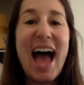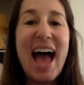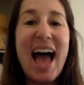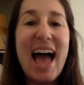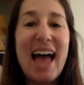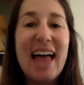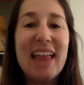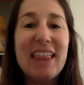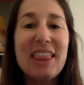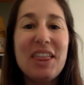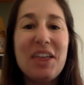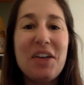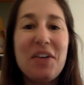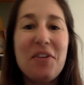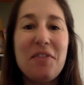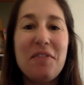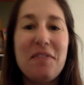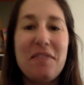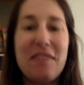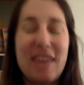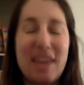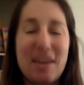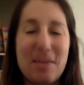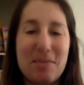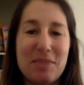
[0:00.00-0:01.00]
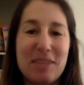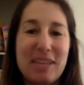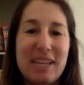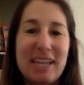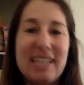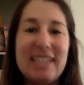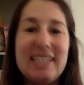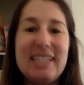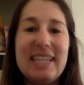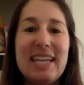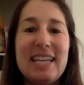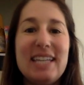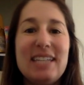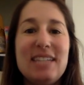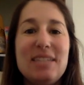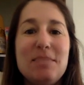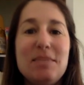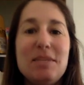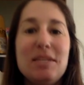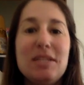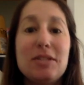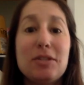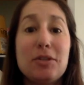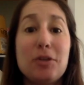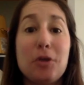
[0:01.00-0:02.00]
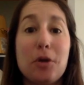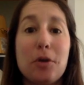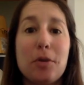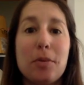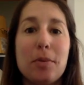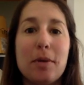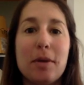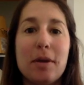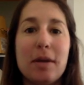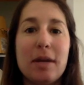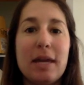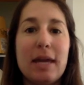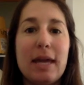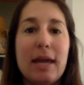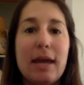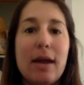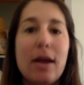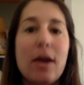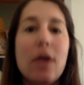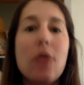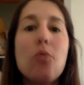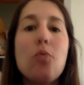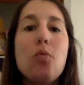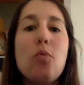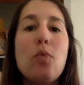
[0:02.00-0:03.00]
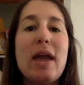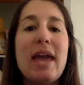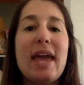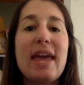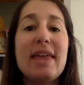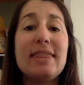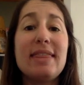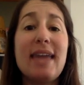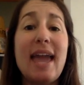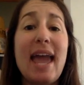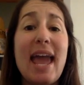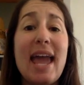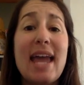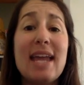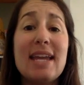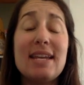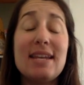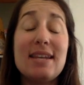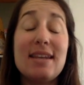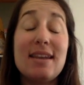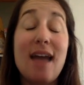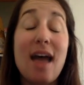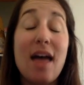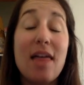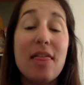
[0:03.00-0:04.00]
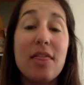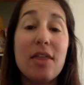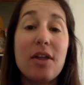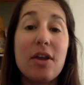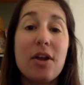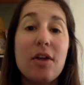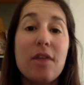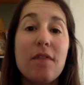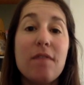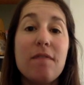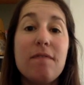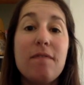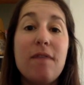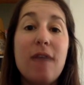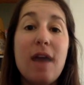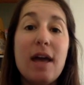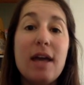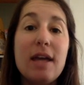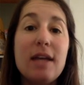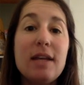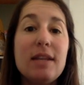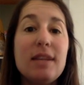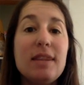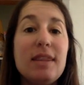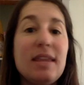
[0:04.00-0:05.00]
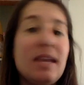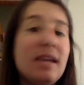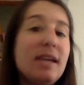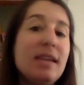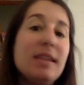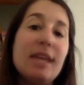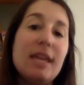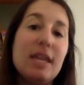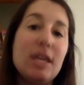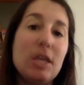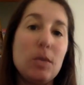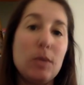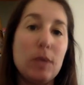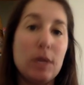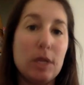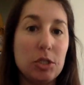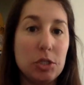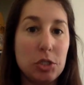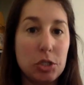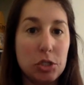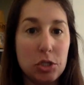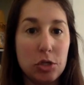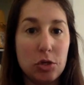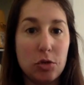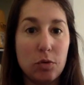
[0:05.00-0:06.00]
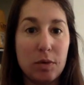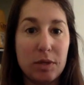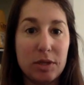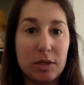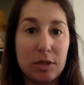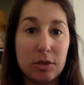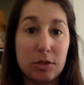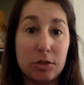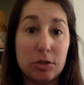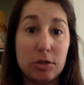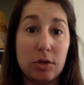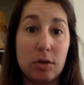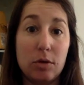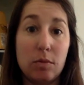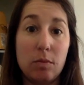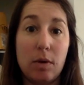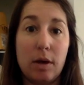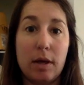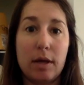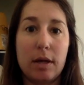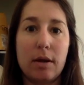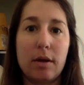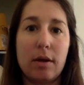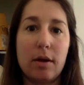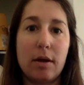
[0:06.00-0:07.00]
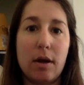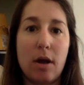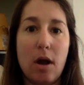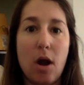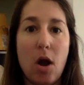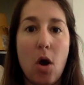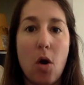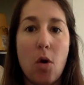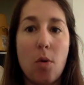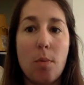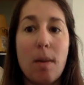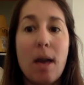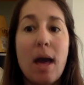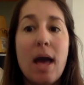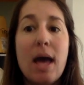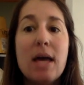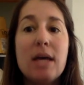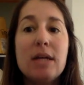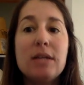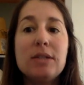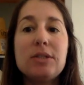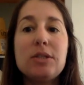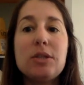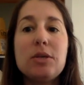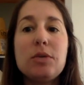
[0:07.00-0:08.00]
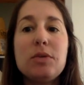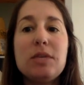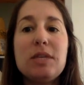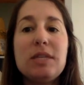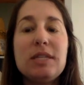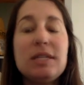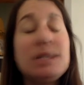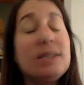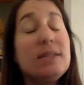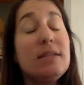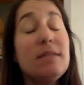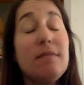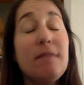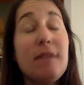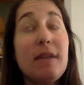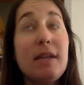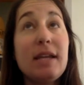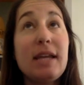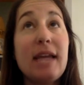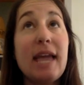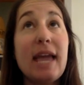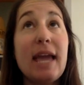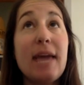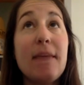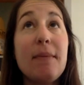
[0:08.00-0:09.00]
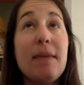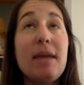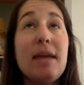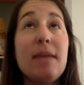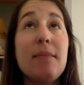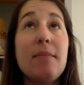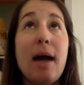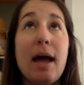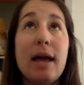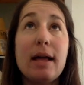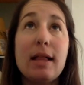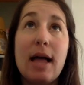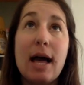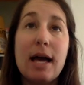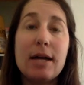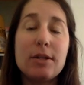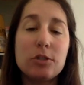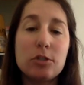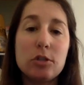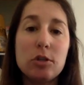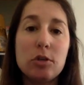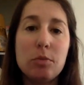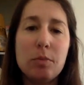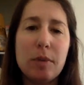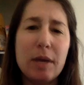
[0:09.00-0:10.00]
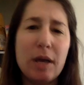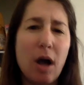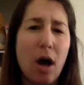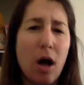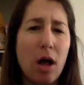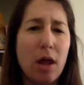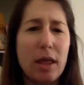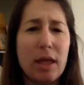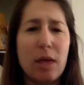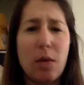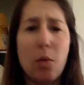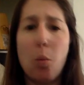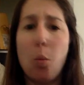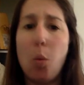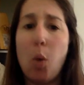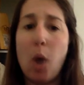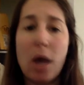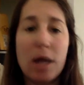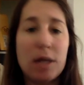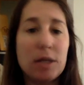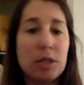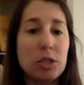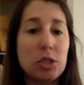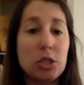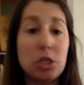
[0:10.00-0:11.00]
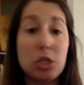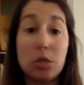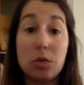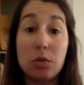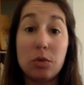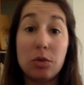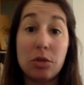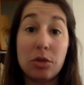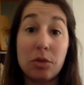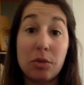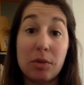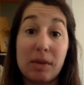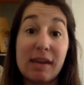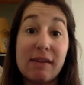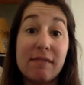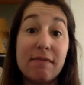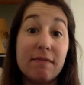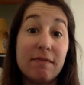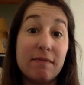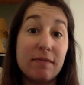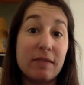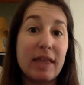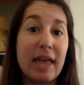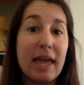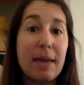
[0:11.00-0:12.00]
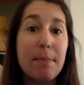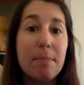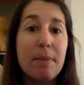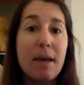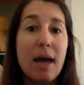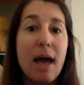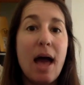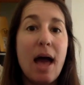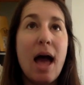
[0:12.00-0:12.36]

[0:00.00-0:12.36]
Hello, families. It's Miss Gerber here with another fun thing that you can do with your student while you're home. So this is a fun game. In my classroom, we call it 1, 2, 3 flip.